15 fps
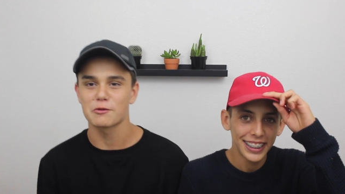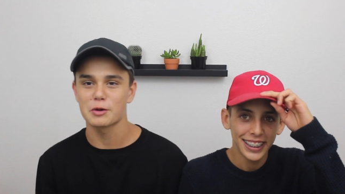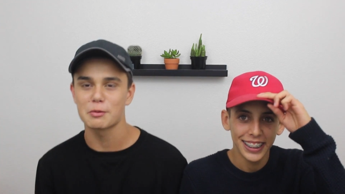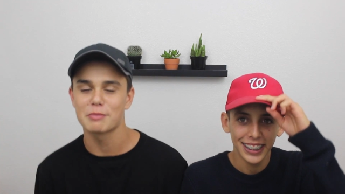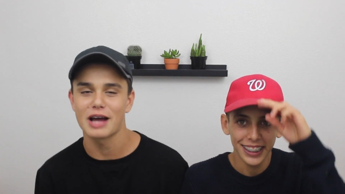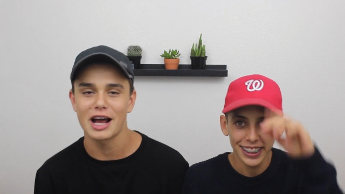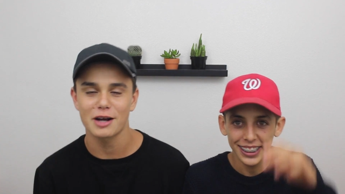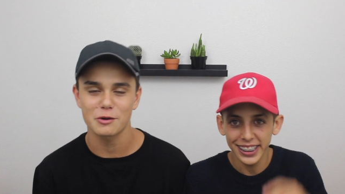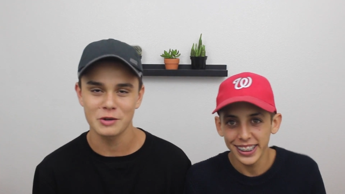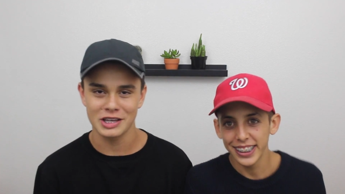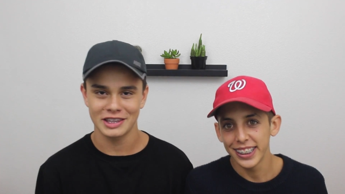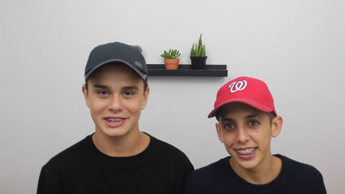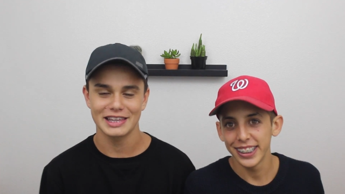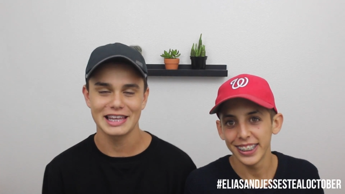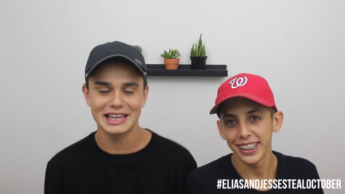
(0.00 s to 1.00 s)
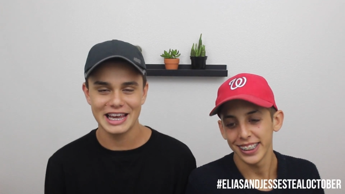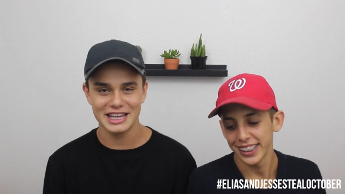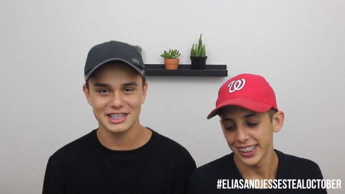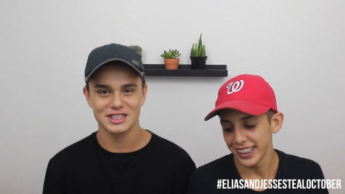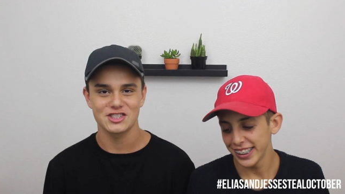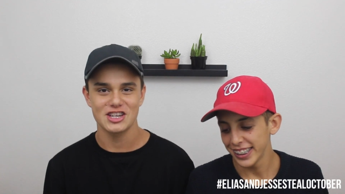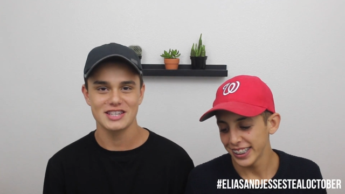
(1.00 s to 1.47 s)
Speaker 1: and we're back with Elias
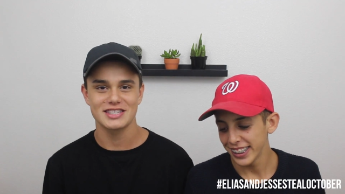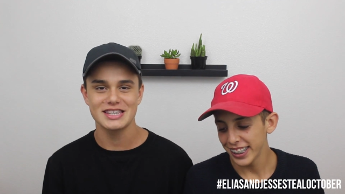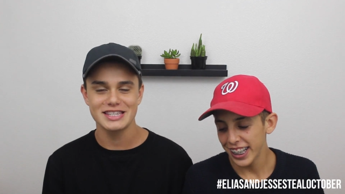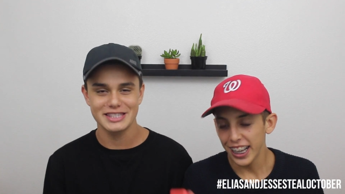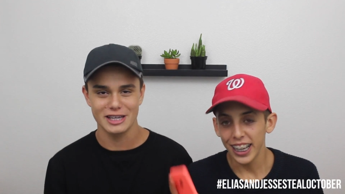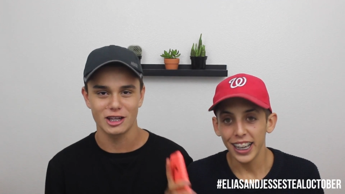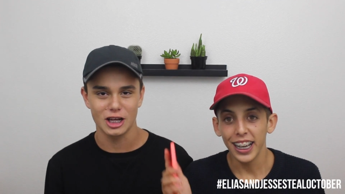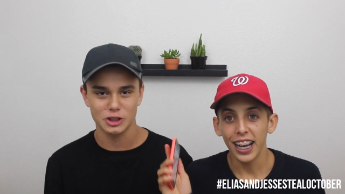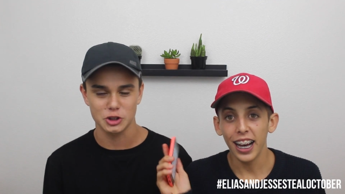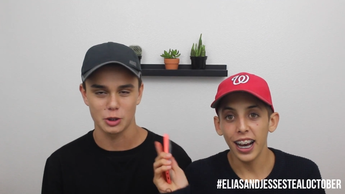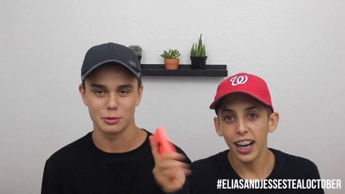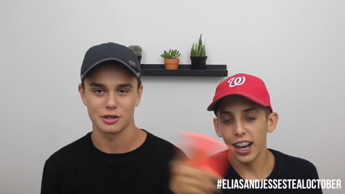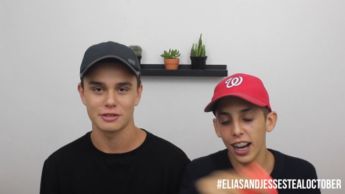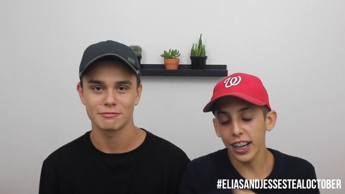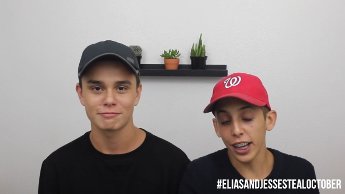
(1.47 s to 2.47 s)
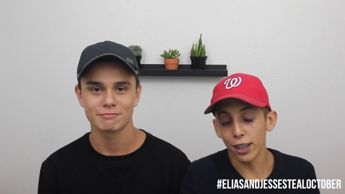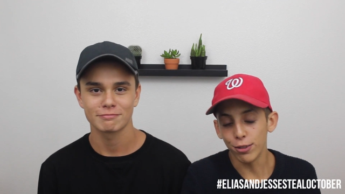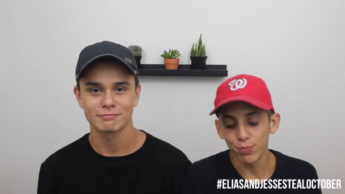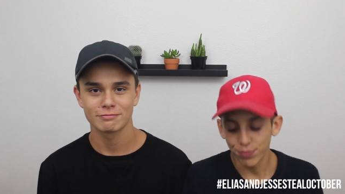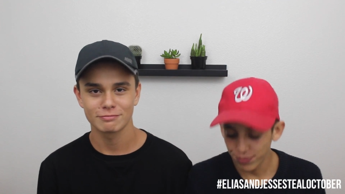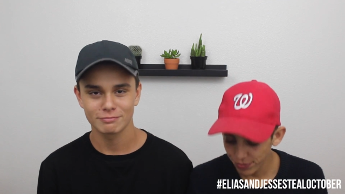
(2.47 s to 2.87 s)
and Jesse Steele October. Again.